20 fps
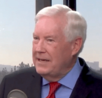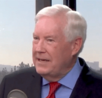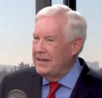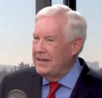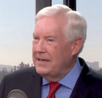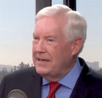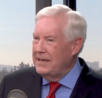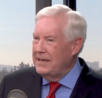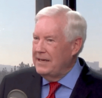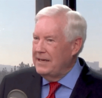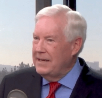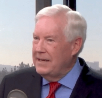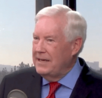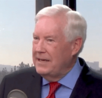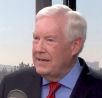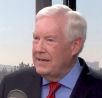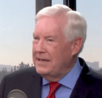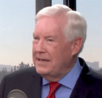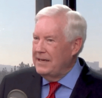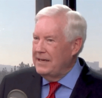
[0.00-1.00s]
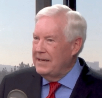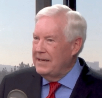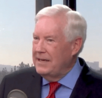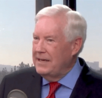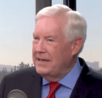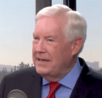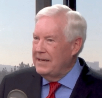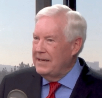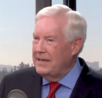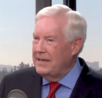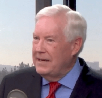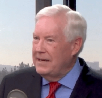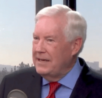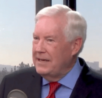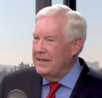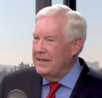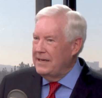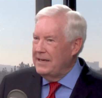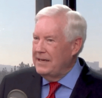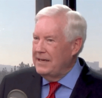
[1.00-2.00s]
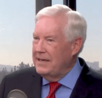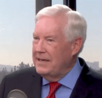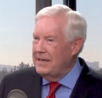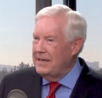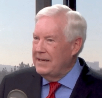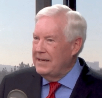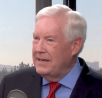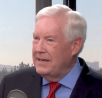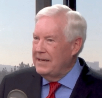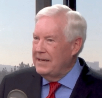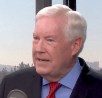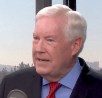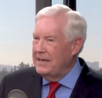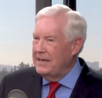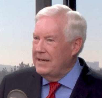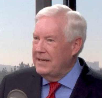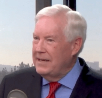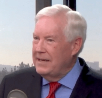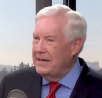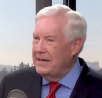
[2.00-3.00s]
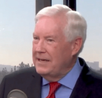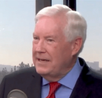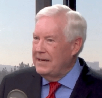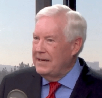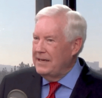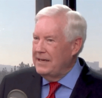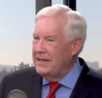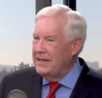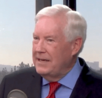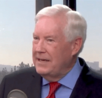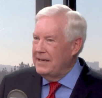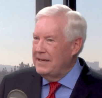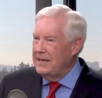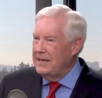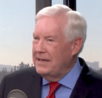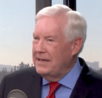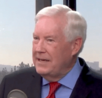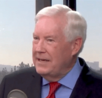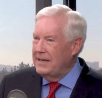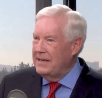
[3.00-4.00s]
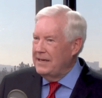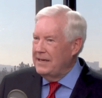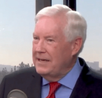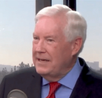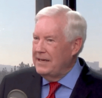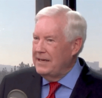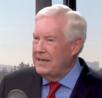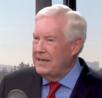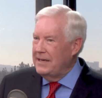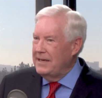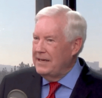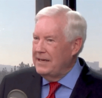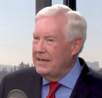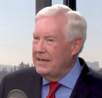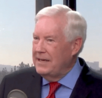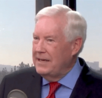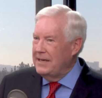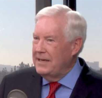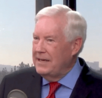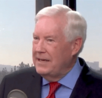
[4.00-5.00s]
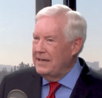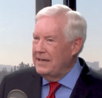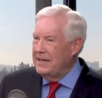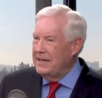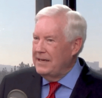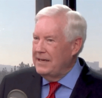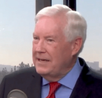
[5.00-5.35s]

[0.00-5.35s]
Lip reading: The face doesn't move, so there is nothing to read.